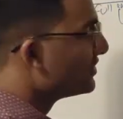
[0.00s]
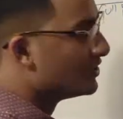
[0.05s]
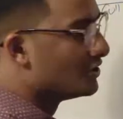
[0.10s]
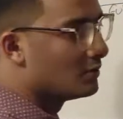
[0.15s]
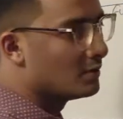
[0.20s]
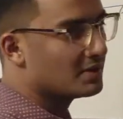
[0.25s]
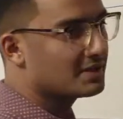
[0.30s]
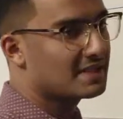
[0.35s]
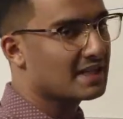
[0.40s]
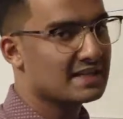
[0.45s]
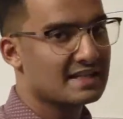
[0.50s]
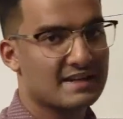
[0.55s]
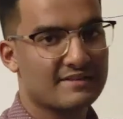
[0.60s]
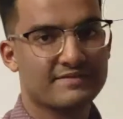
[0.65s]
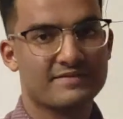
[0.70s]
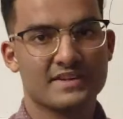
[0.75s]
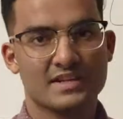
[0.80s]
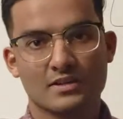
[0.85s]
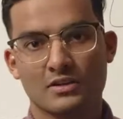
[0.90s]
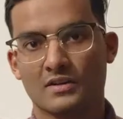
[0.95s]
you would get a
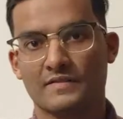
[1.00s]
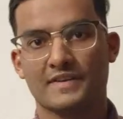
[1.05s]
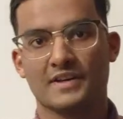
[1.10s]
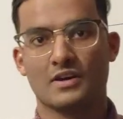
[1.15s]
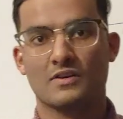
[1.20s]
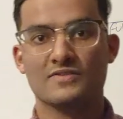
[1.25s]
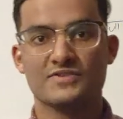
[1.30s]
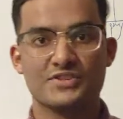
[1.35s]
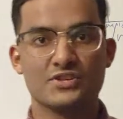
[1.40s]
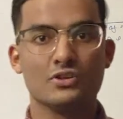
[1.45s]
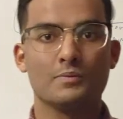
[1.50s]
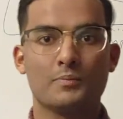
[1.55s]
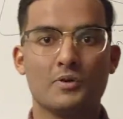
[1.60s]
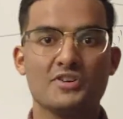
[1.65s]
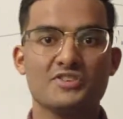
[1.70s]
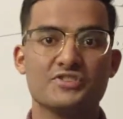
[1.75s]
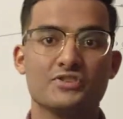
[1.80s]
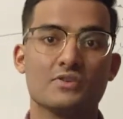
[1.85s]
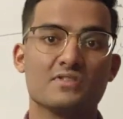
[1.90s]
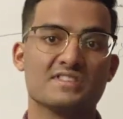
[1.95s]
figure of around
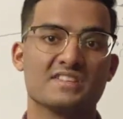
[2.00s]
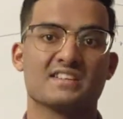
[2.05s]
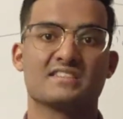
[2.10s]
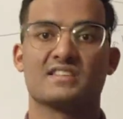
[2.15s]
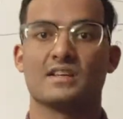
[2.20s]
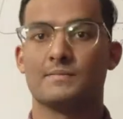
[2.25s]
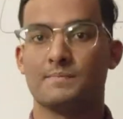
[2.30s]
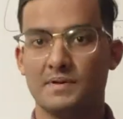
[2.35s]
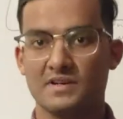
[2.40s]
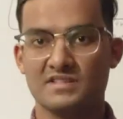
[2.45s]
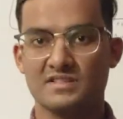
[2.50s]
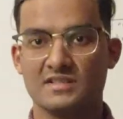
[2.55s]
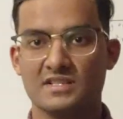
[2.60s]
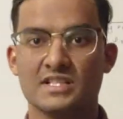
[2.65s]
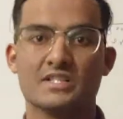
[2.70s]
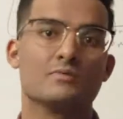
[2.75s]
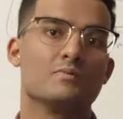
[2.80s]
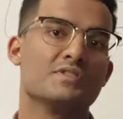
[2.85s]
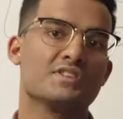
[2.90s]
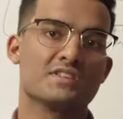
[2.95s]

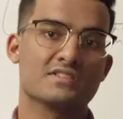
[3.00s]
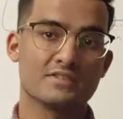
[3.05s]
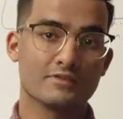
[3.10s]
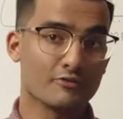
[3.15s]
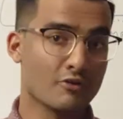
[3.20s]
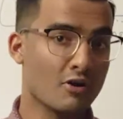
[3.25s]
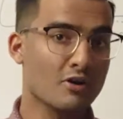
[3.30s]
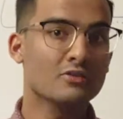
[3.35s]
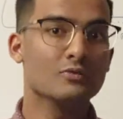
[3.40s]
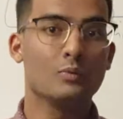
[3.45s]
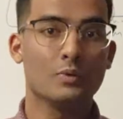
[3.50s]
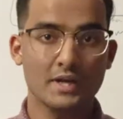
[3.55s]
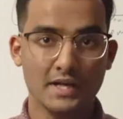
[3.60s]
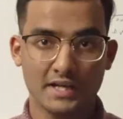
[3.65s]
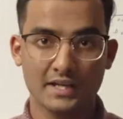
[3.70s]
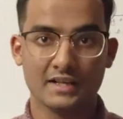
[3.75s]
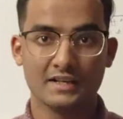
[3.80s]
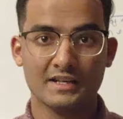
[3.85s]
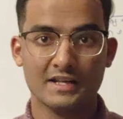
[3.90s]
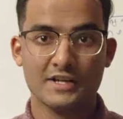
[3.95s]
0.068%, which is a wrong
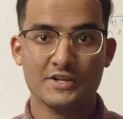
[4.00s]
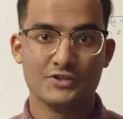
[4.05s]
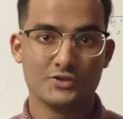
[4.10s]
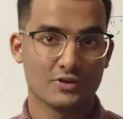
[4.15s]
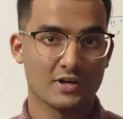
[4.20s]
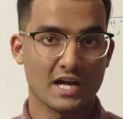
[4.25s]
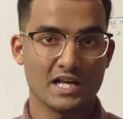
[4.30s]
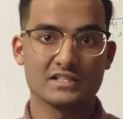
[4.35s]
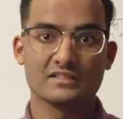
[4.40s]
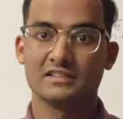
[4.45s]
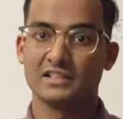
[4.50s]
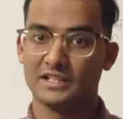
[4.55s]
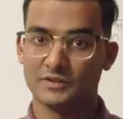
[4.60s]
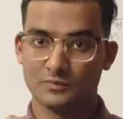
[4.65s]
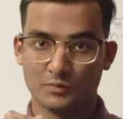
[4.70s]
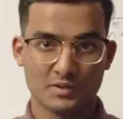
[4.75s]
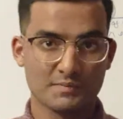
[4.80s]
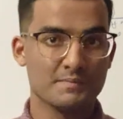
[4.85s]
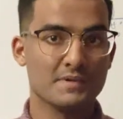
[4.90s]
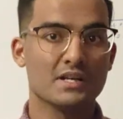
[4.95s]
way to
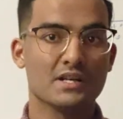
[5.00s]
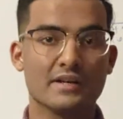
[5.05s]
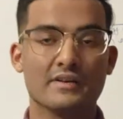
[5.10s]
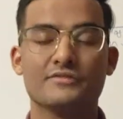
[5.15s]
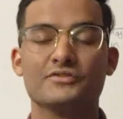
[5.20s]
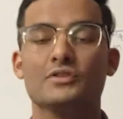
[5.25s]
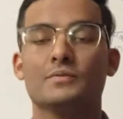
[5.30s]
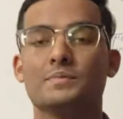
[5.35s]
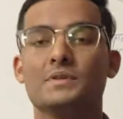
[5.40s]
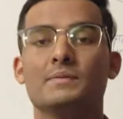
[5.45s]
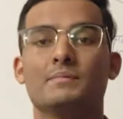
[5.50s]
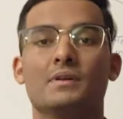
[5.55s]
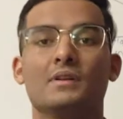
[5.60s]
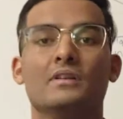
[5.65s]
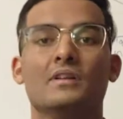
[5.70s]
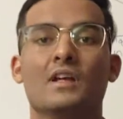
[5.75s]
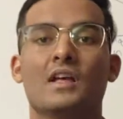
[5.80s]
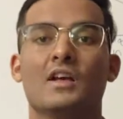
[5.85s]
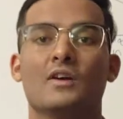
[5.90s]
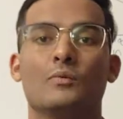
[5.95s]
calculate what many of you
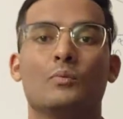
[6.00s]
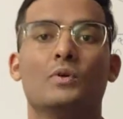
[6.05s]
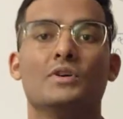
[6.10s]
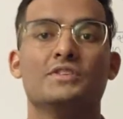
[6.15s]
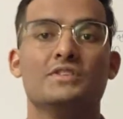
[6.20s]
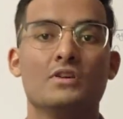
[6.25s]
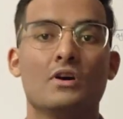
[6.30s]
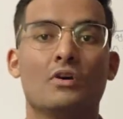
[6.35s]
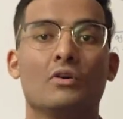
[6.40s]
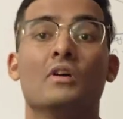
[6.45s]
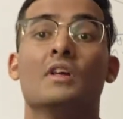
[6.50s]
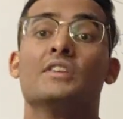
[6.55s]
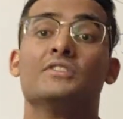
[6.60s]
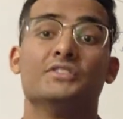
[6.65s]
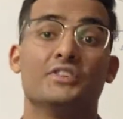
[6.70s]
people would know.